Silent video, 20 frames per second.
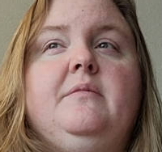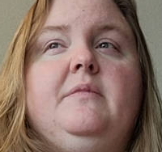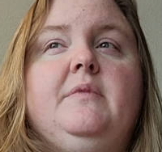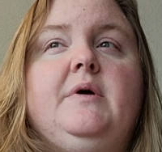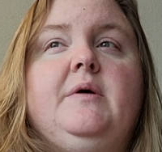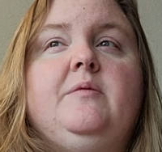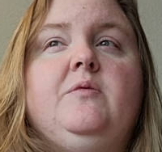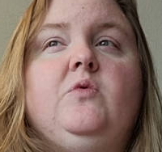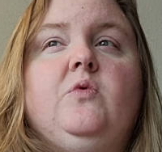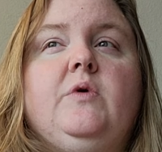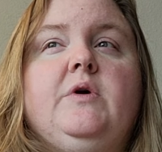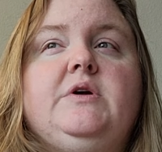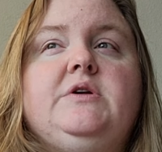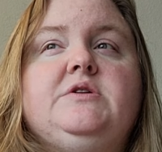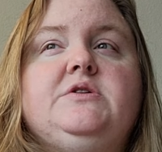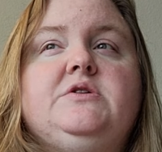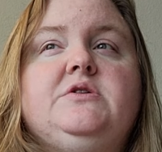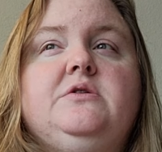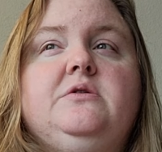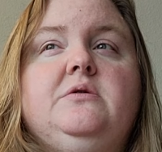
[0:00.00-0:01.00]
I'm going
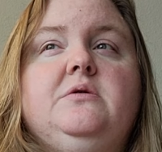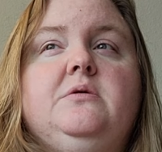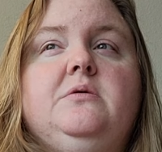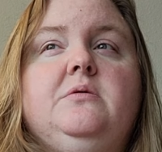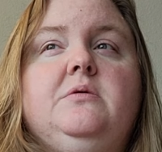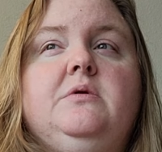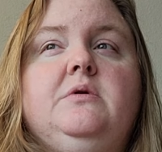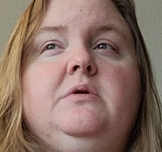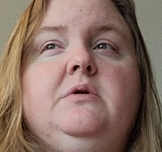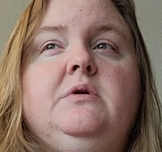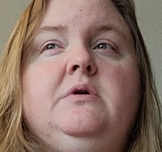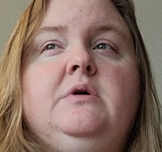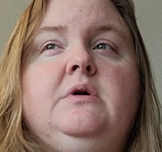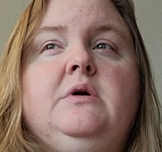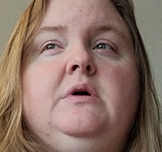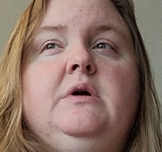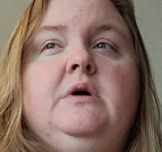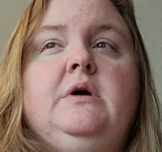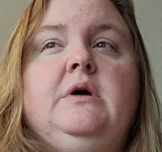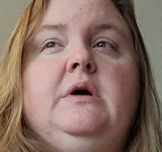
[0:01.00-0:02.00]
to
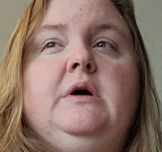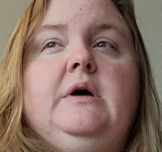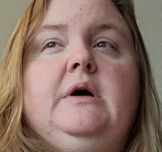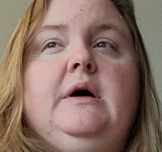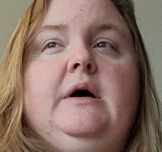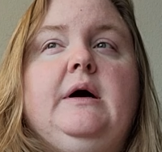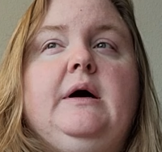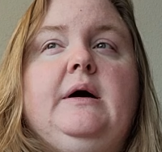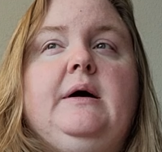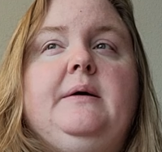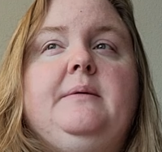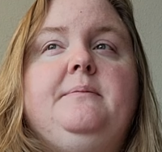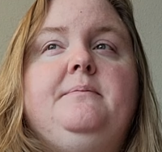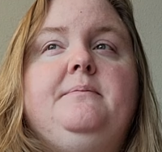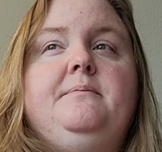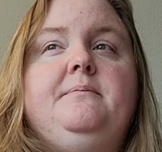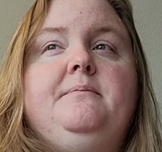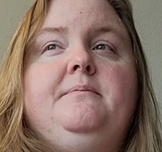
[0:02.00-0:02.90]
um,